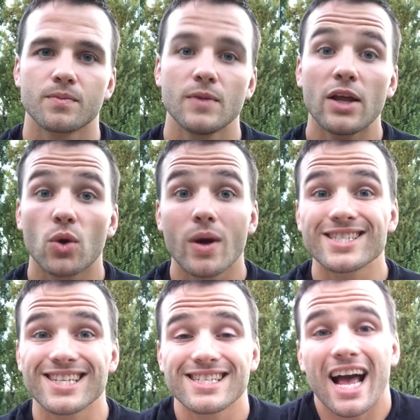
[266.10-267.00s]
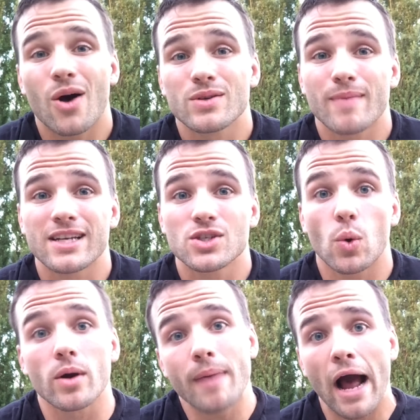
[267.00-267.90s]
Now the question is, how is my
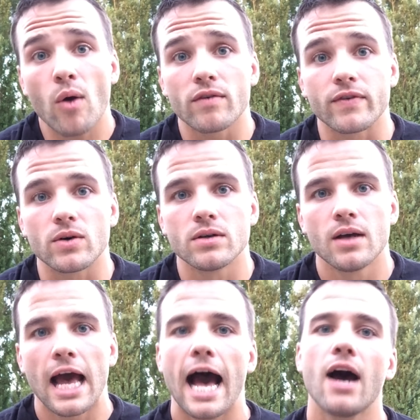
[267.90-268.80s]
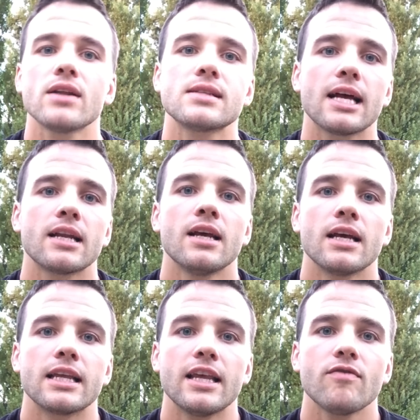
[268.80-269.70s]
story powerful? How does that
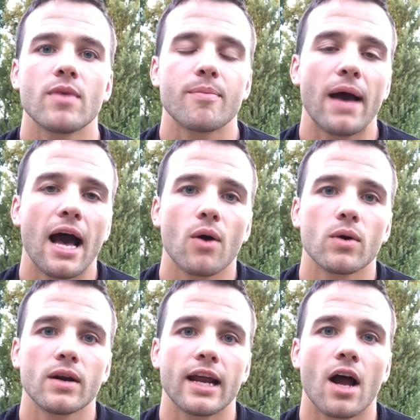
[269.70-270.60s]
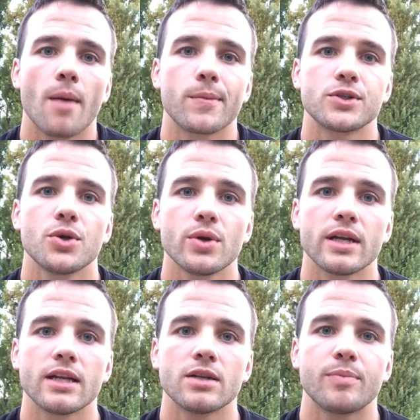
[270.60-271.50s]
give me power and
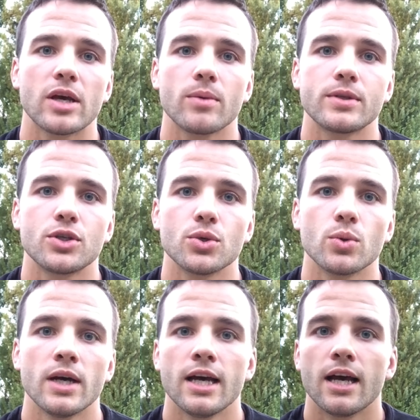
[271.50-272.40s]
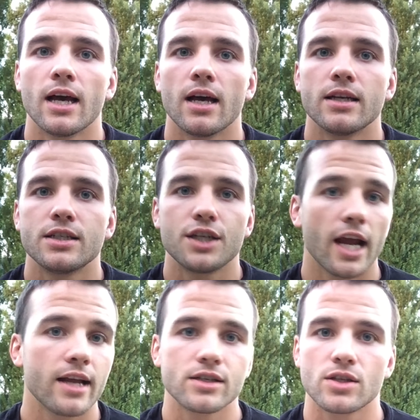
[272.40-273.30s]
opportunity to be able to
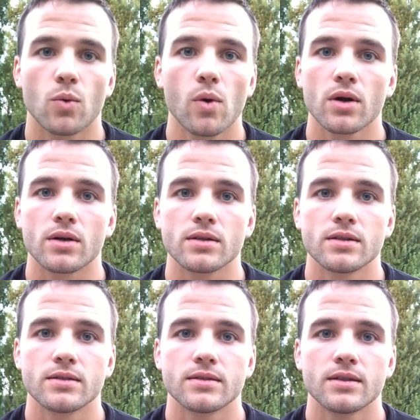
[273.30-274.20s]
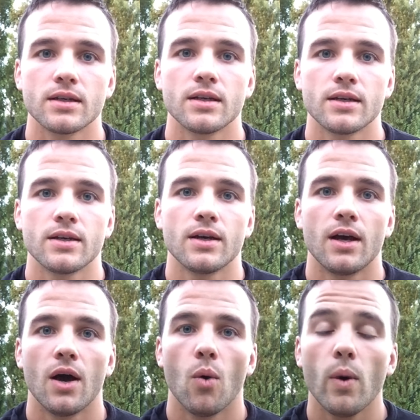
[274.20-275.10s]
change the world?
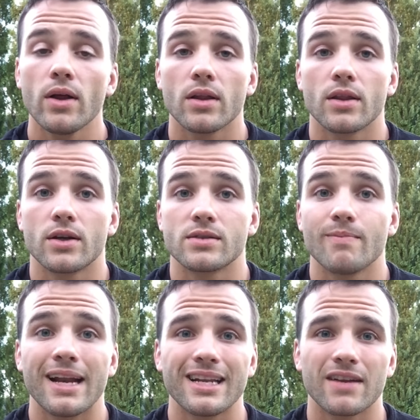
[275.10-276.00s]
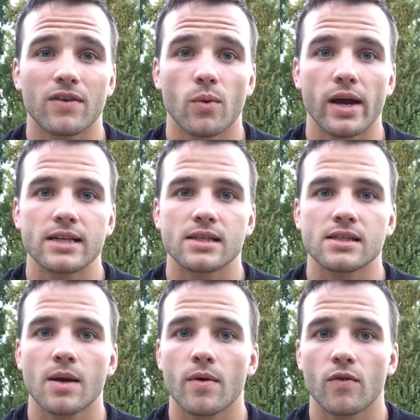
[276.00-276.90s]
Well, there's many different ways, and
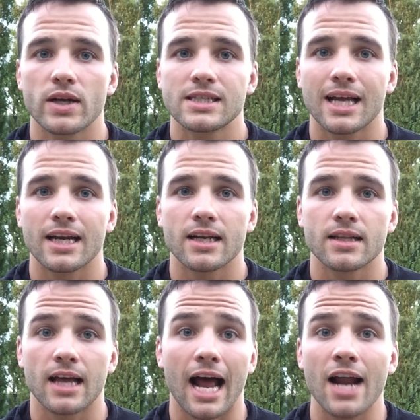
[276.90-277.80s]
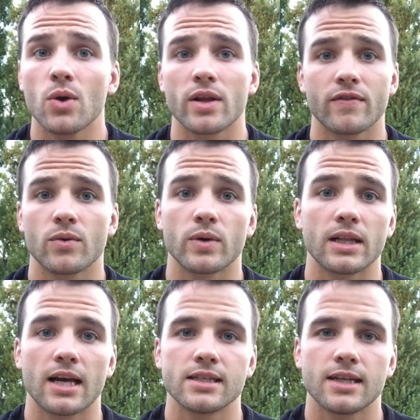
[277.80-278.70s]
some of which that I don't even
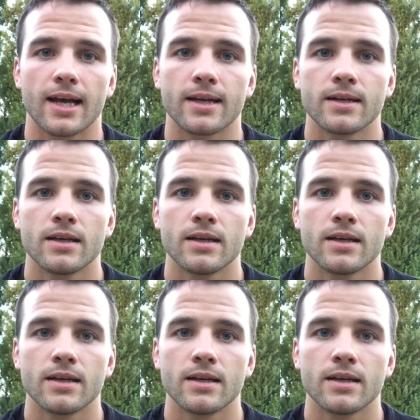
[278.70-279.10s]
realize yet.